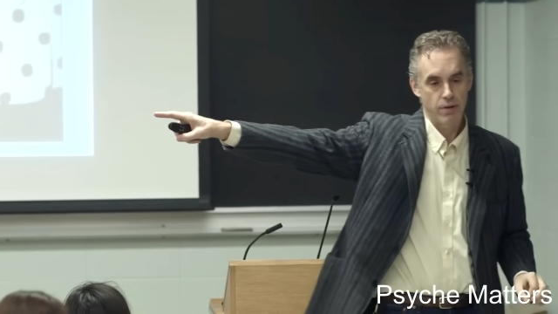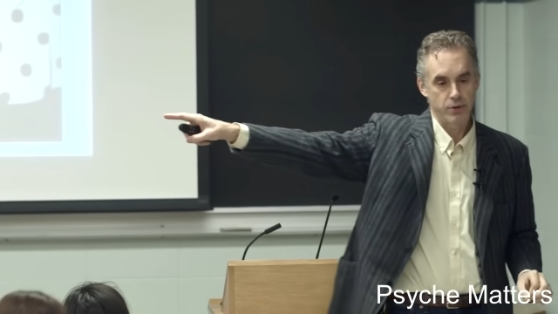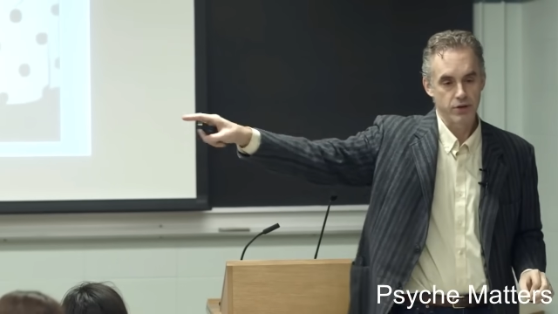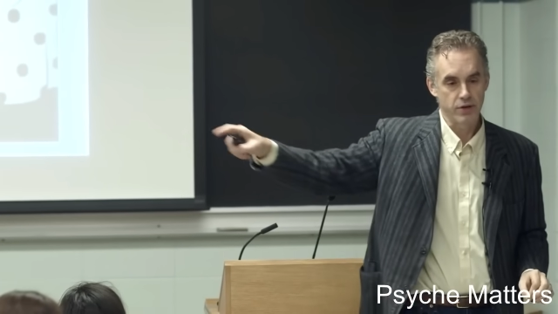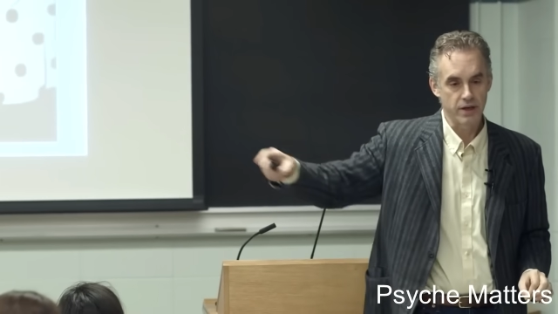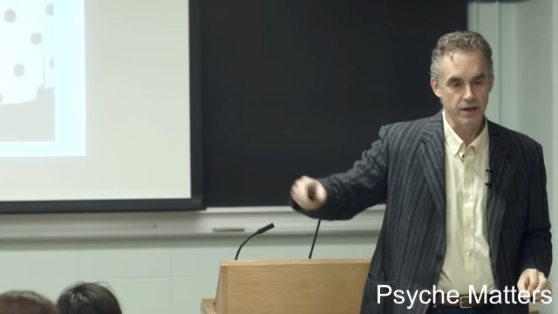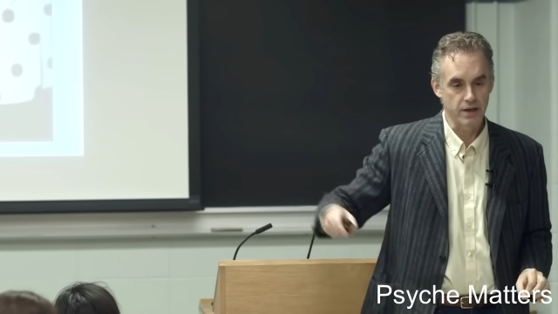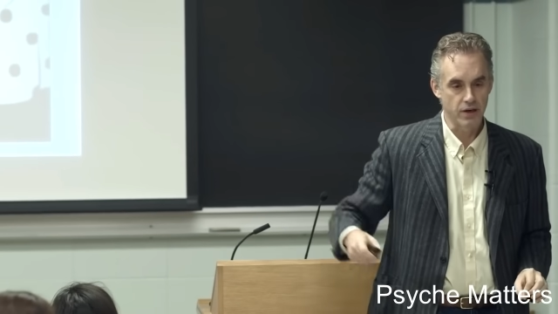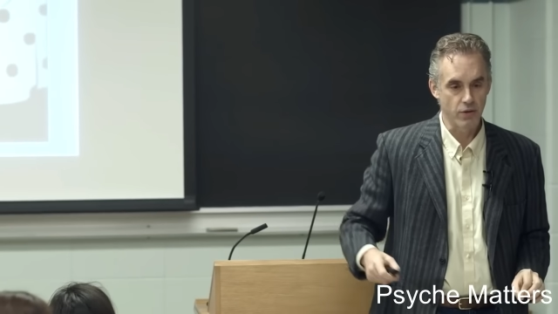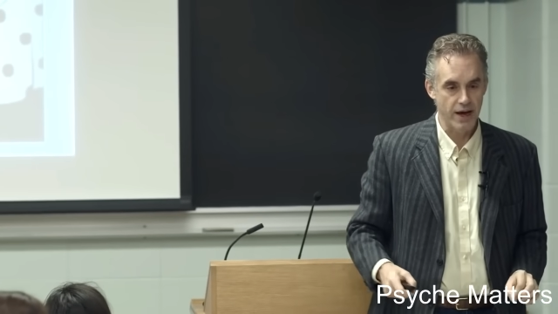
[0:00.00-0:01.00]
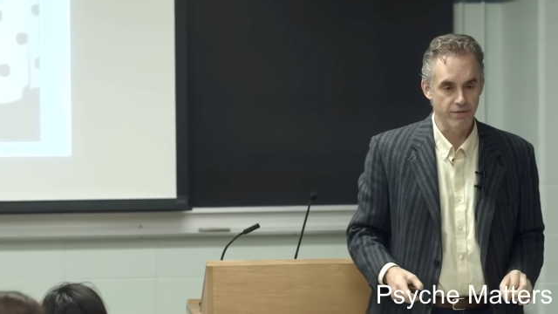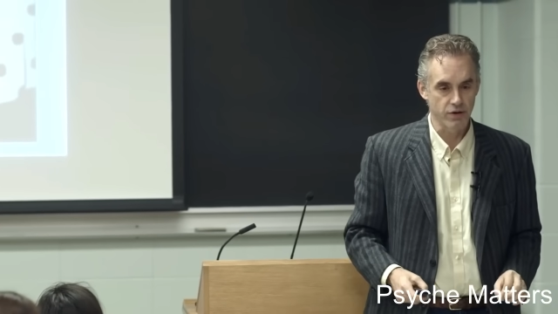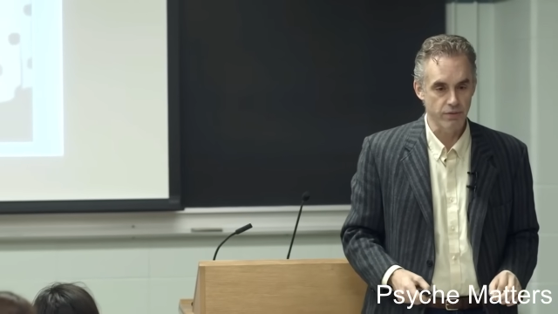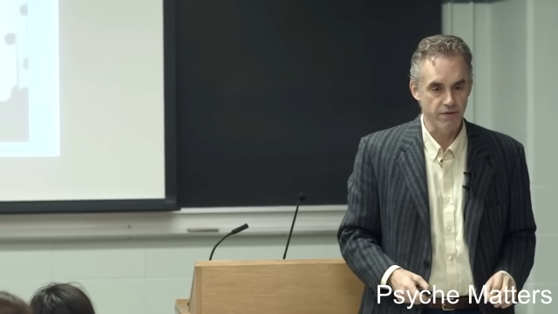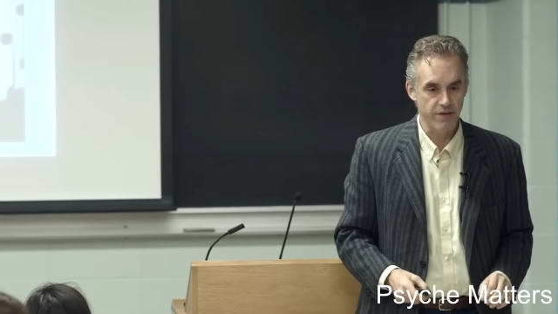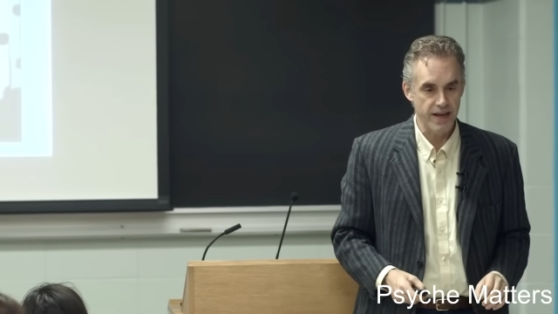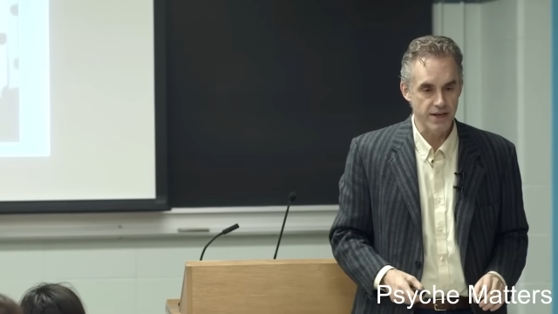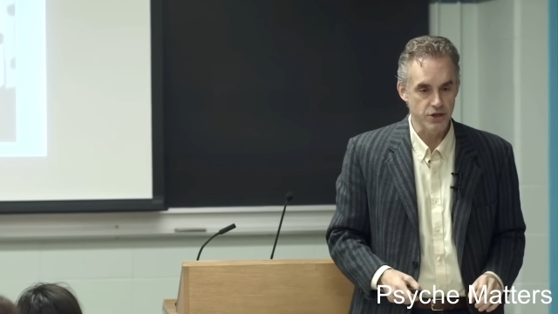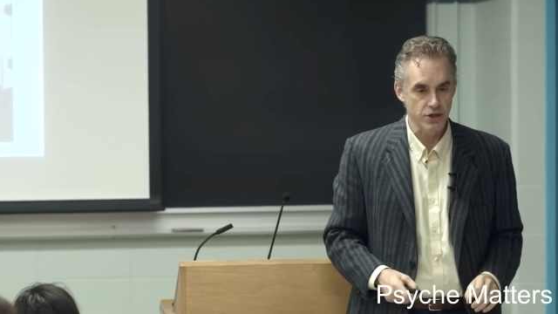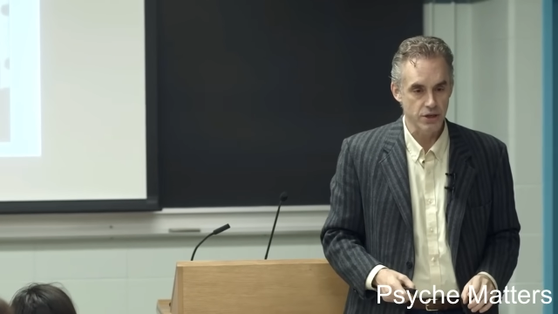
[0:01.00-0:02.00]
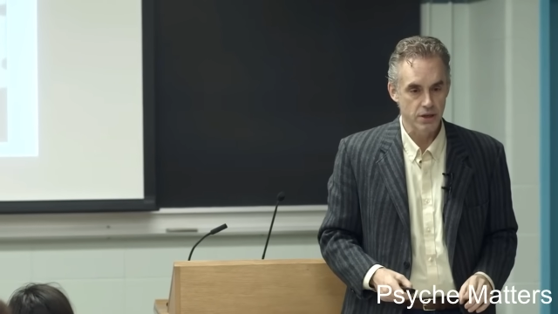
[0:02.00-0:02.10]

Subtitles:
opportunity to go have your revenge.